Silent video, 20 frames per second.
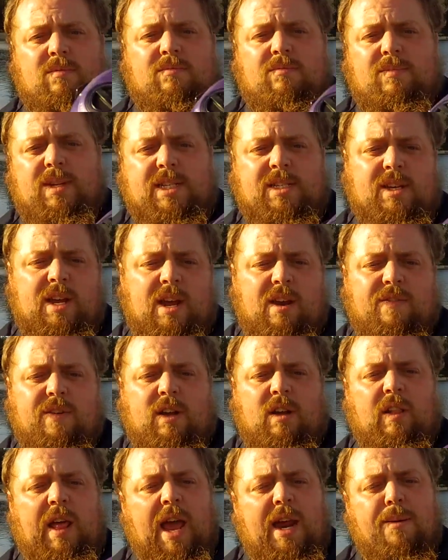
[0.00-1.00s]
It's kind of a
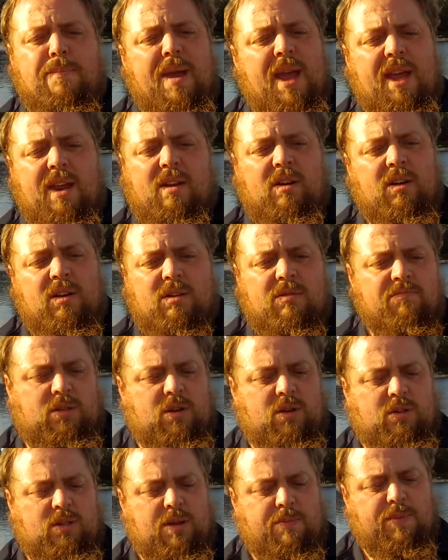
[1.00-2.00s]
glide bait or
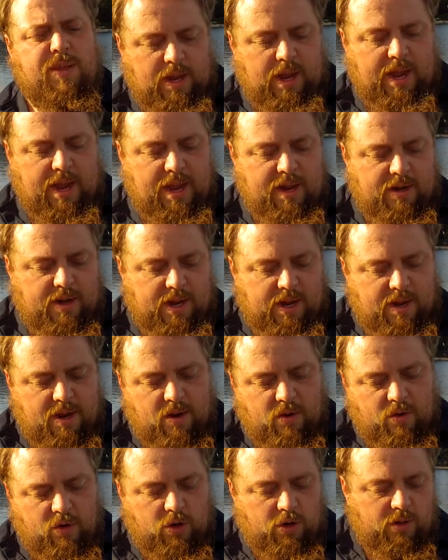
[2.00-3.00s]
something. And
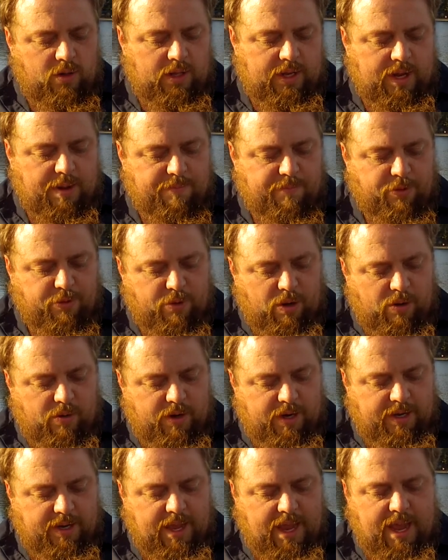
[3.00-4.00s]
currently I'm
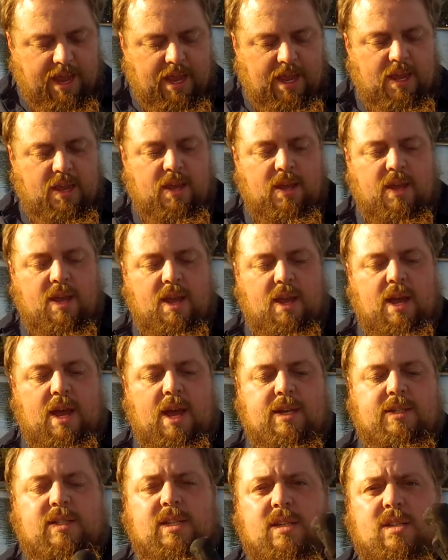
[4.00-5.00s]
throwing a
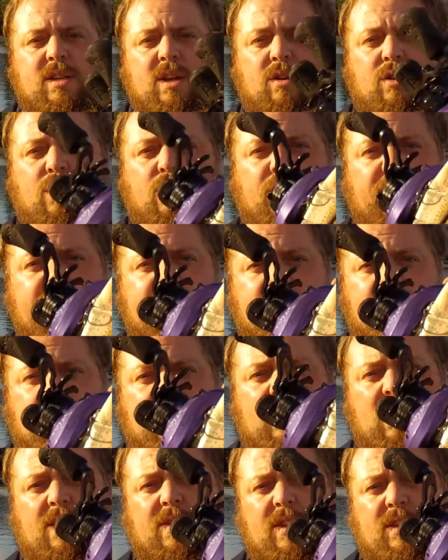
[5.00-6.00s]
Sixgill Kratos
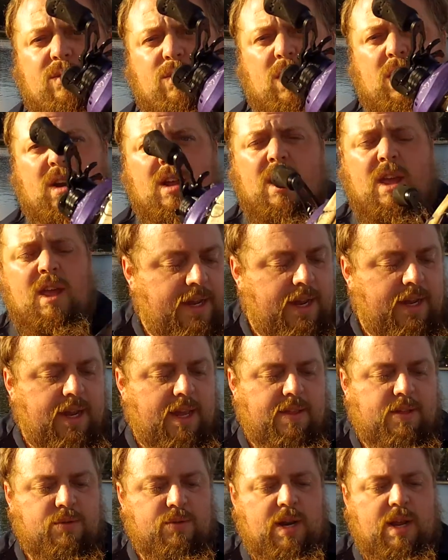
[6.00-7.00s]
on this one. Yeah,
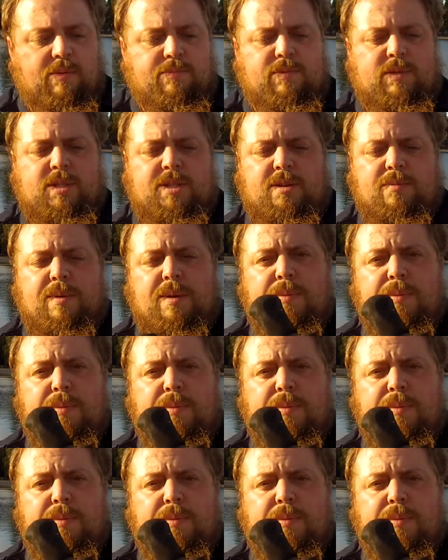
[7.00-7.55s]
this one happens to be